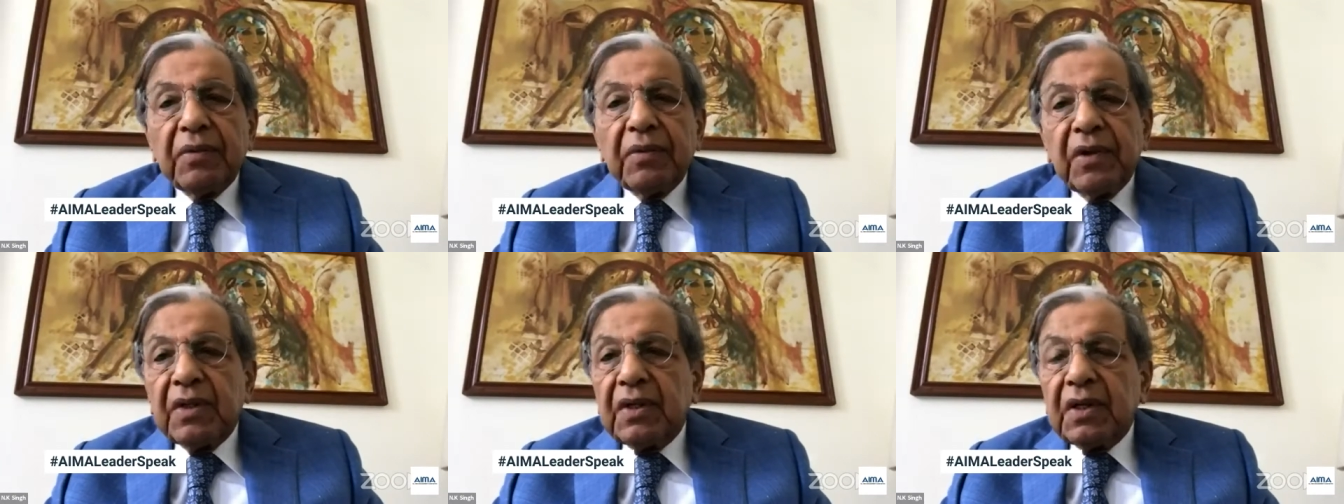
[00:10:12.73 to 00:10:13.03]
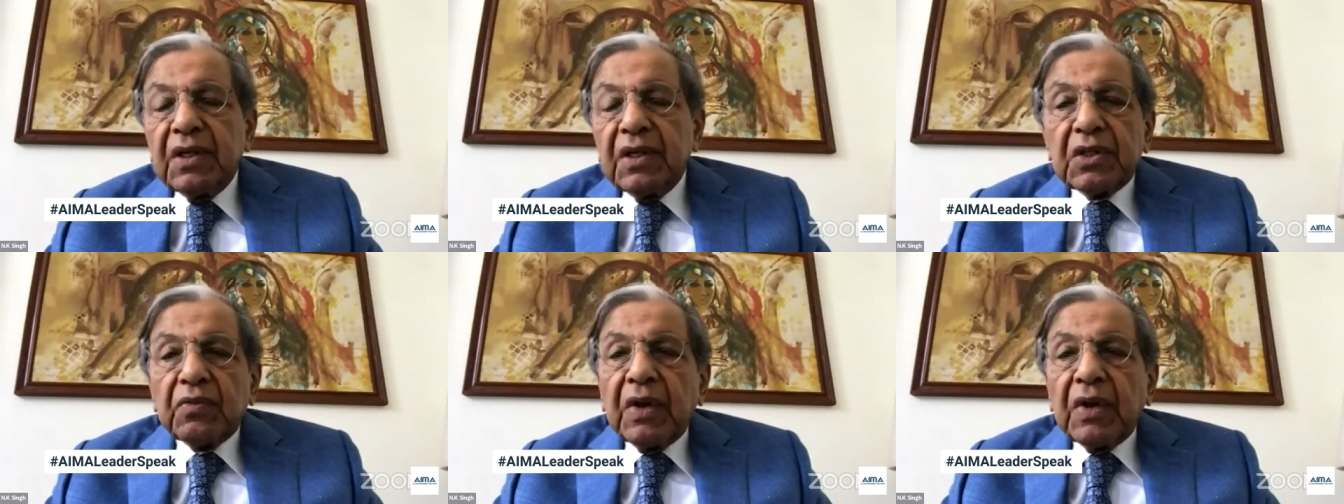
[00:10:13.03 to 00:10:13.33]

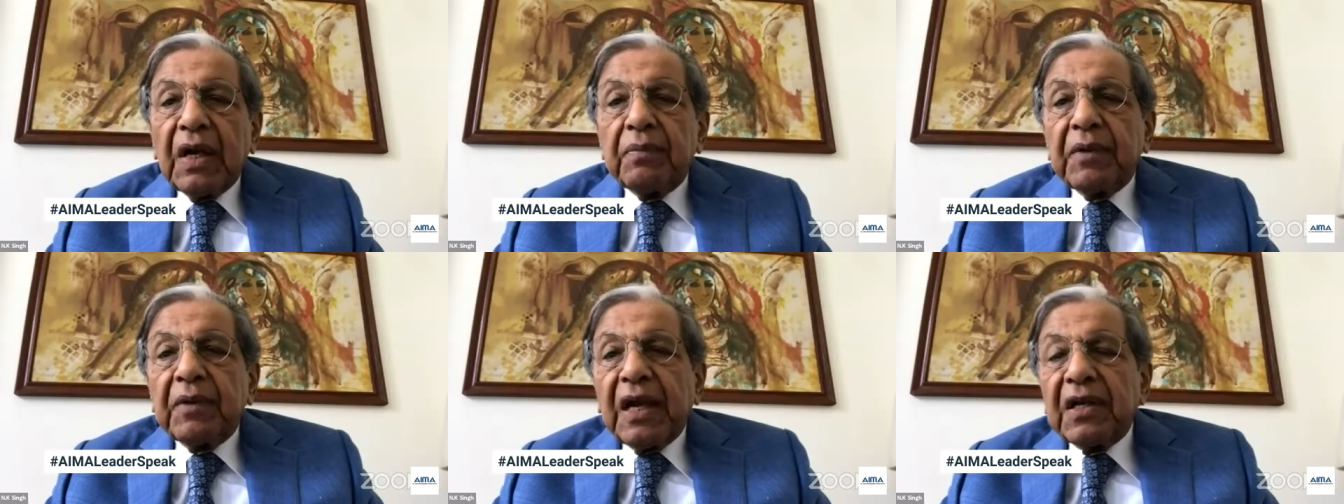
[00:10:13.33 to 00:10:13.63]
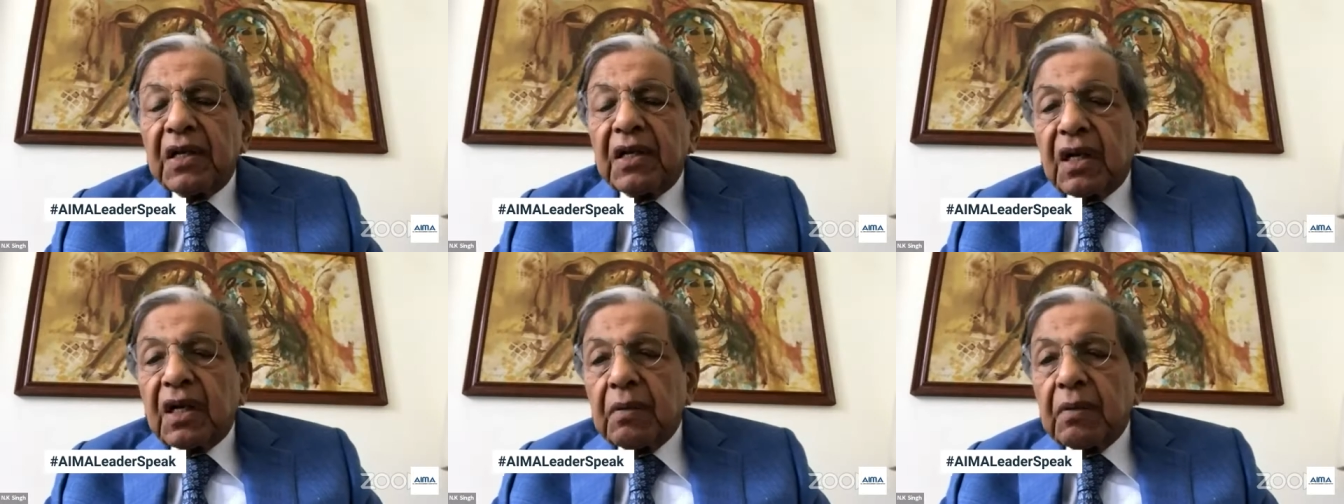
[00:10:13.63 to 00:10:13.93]
the erstwhile
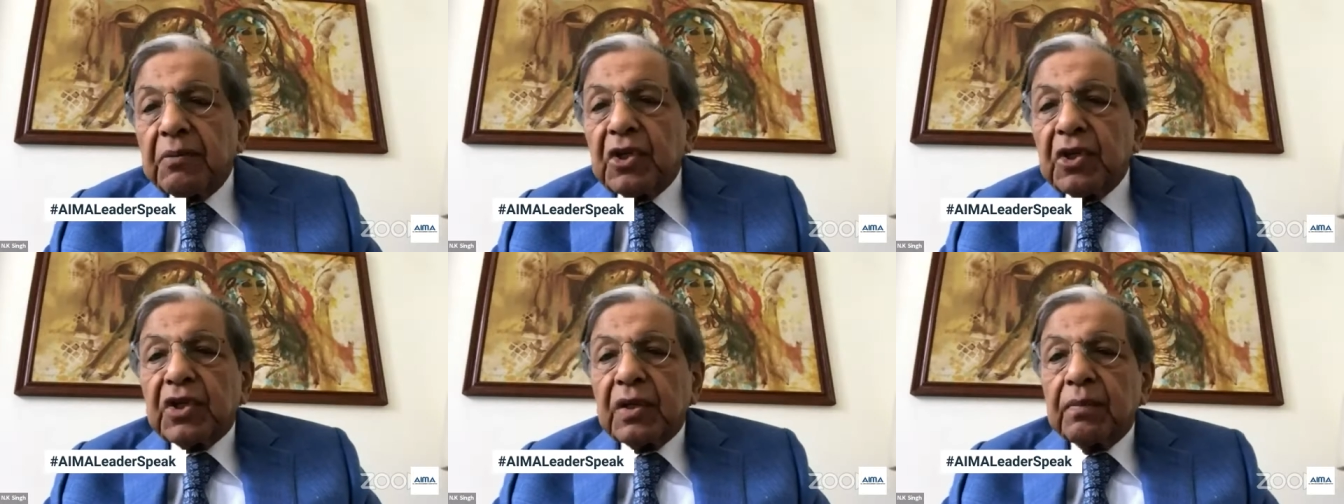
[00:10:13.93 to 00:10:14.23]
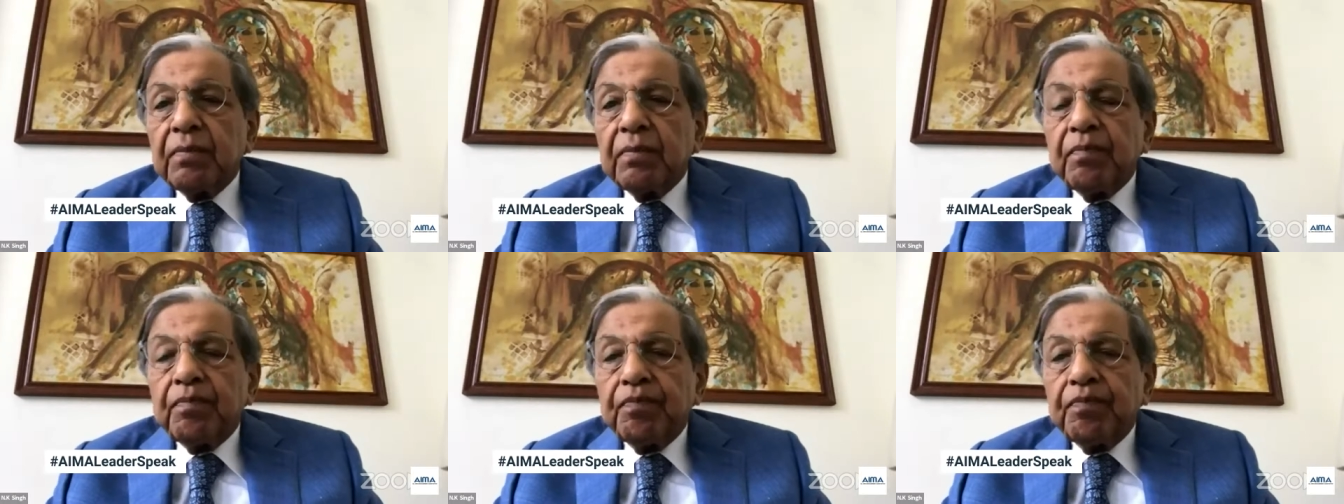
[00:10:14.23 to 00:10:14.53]
planning
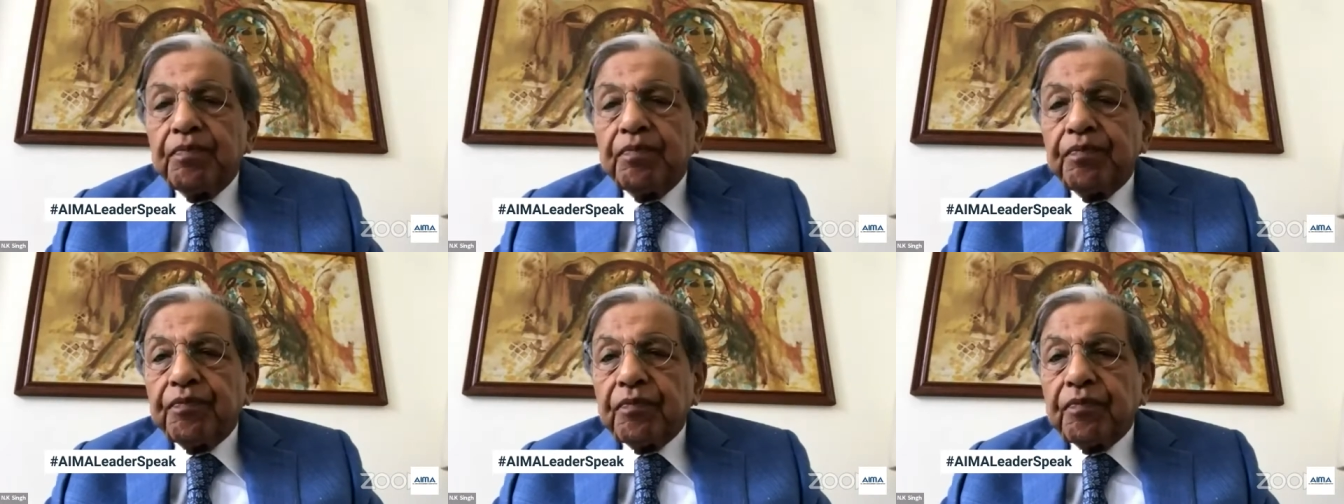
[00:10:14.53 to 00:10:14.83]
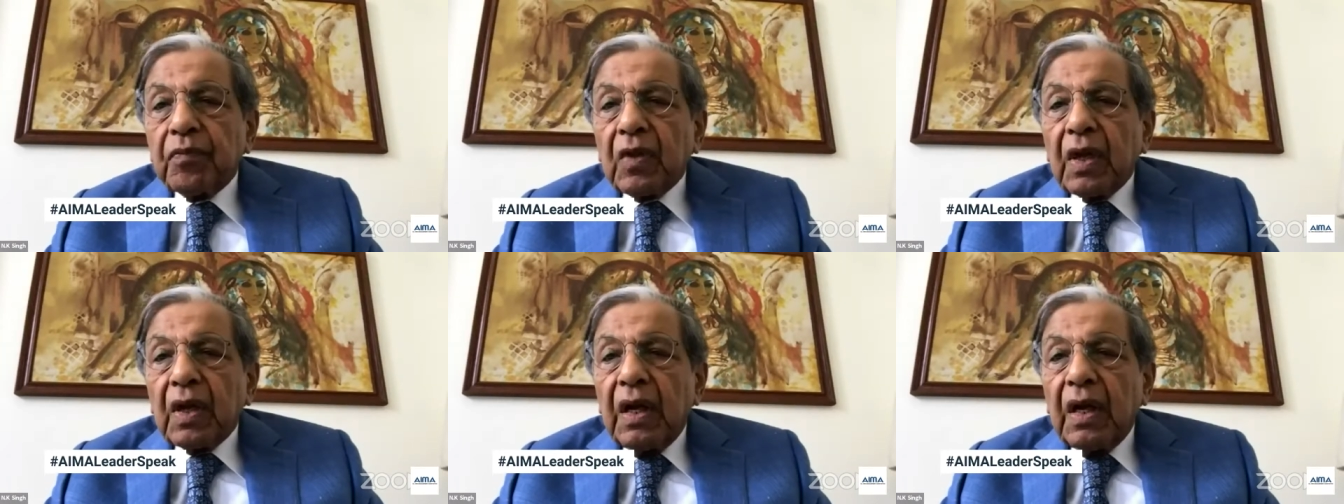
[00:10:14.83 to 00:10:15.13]
commission,
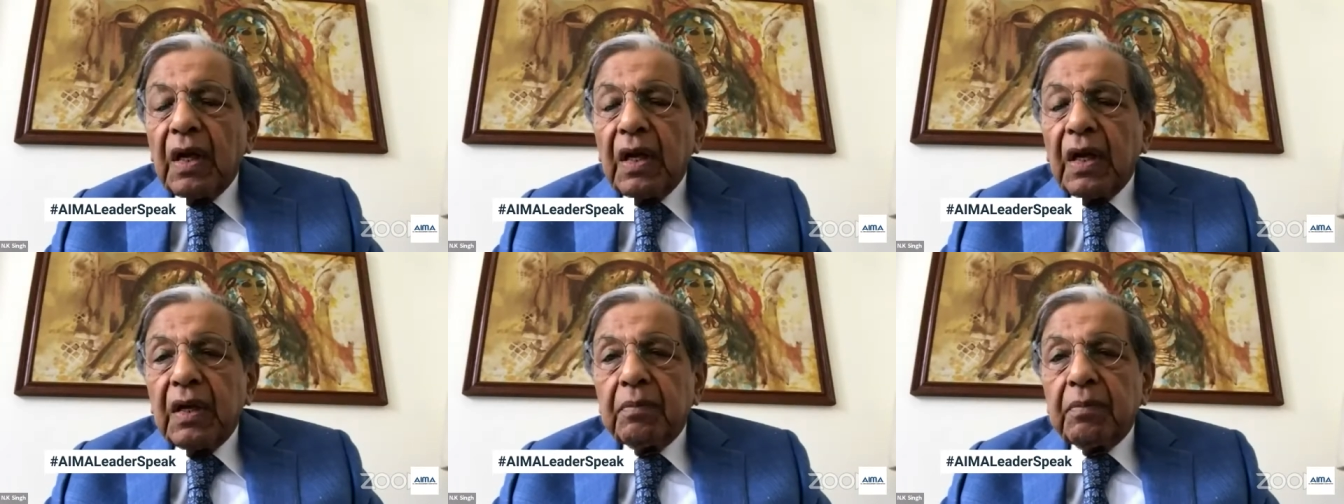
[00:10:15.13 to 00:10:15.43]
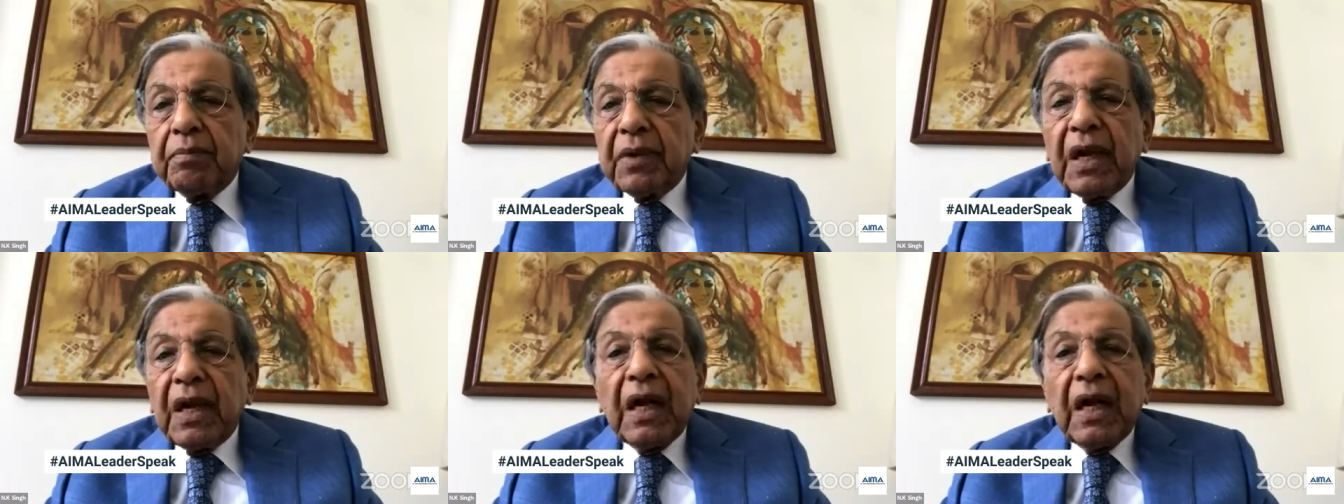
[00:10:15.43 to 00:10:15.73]
and
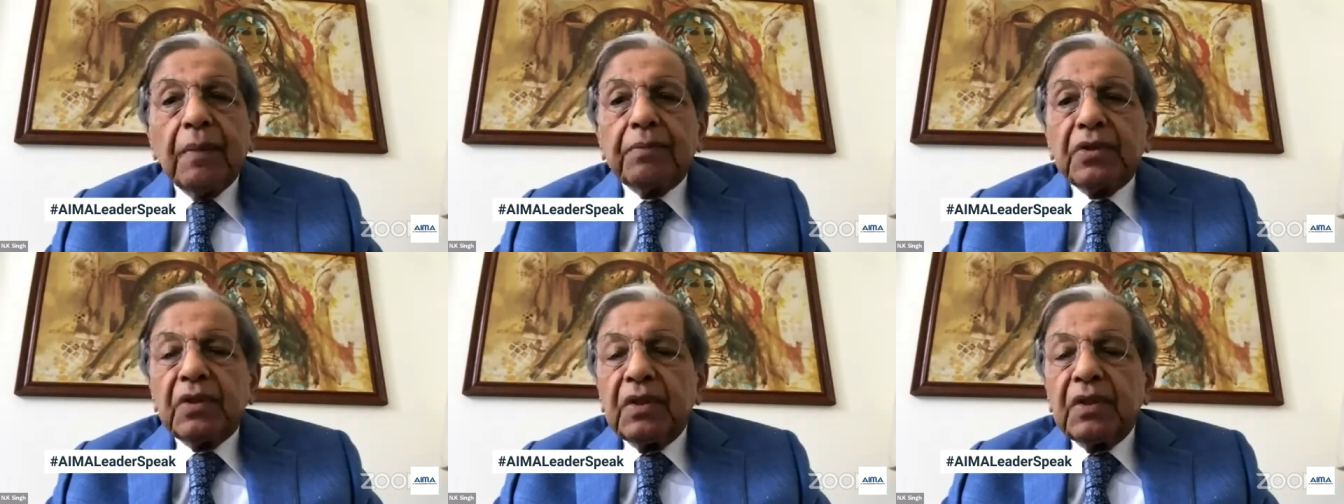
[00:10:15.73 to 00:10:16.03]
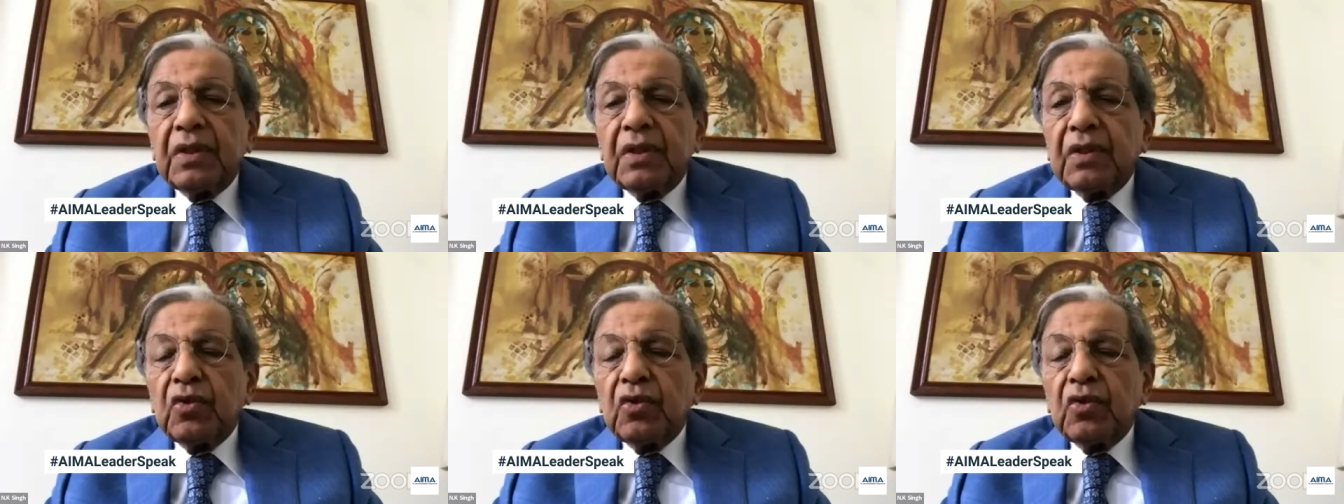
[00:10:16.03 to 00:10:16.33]
perhaps
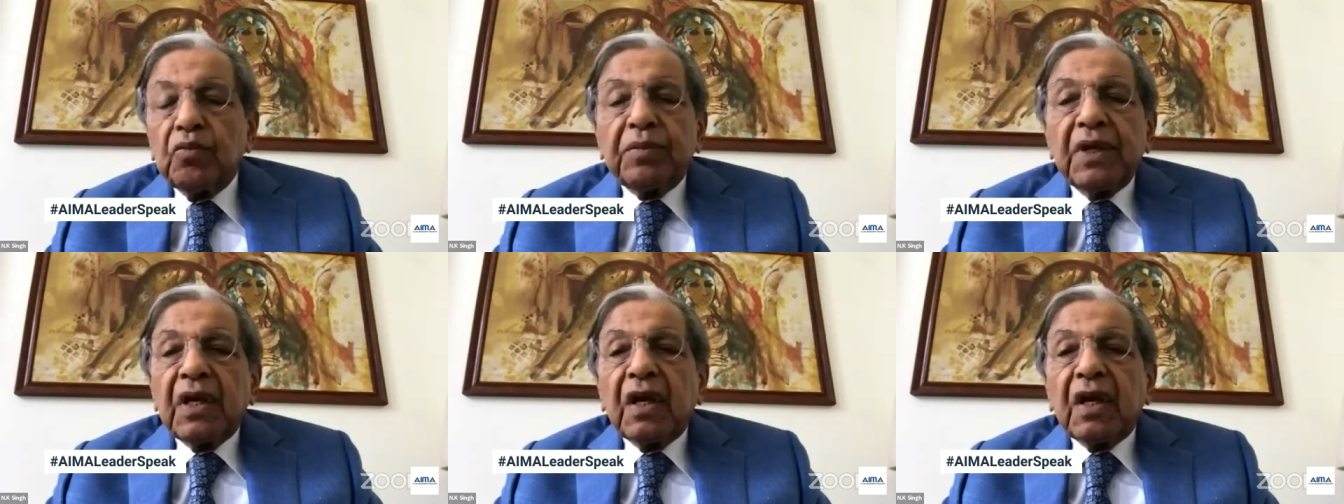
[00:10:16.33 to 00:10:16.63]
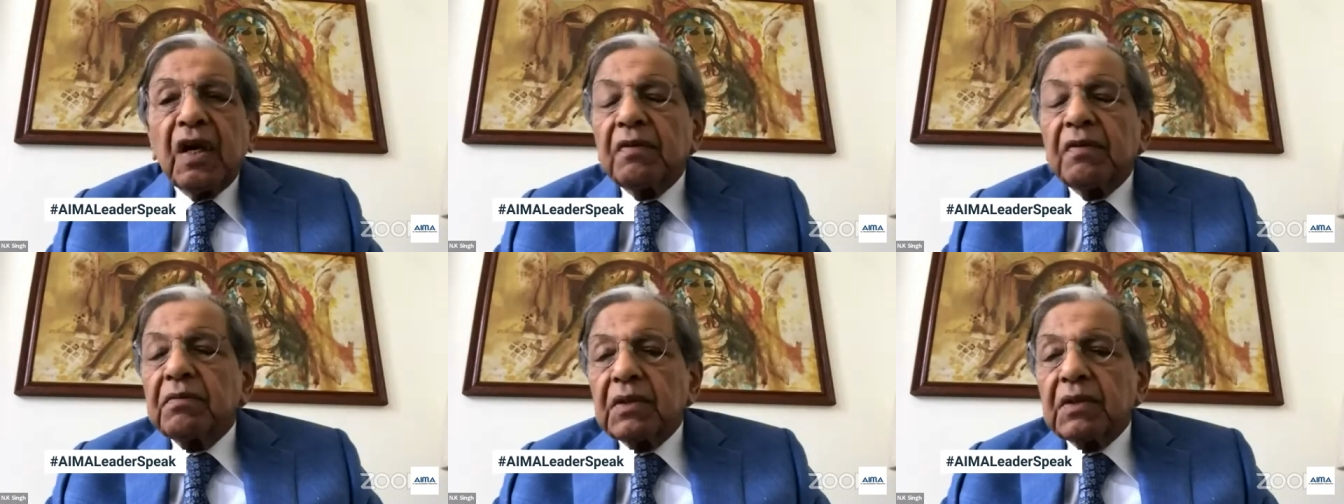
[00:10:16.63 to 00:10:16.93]
the nuclear
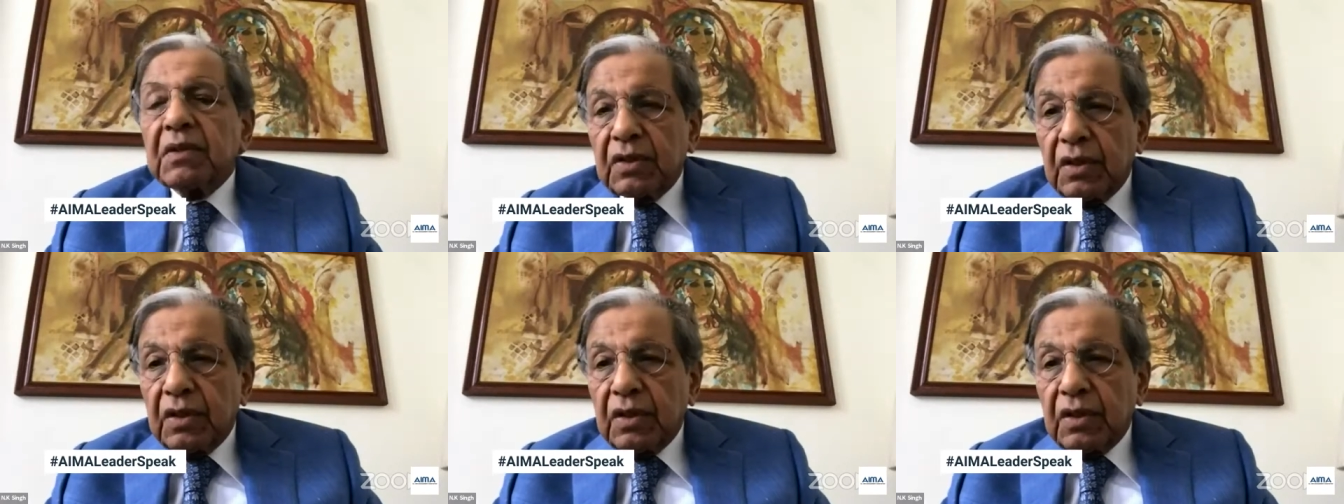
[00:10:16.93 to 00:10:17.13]
government,